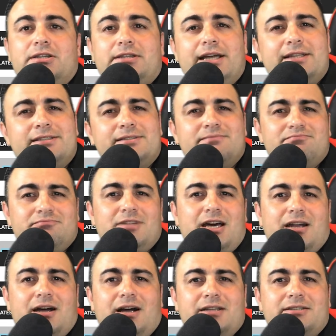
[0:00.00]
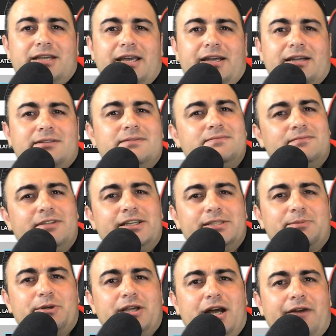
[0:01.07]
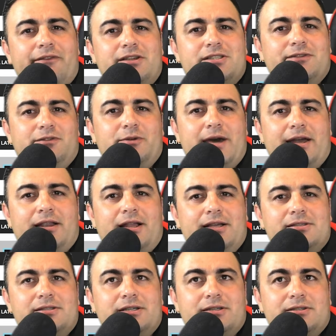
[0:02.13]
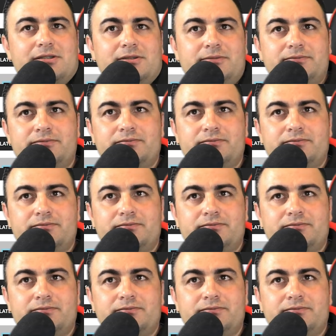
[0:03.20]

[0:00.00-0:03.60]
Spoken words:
That's not a hot take. I think it's pretty obvious if you analyze things.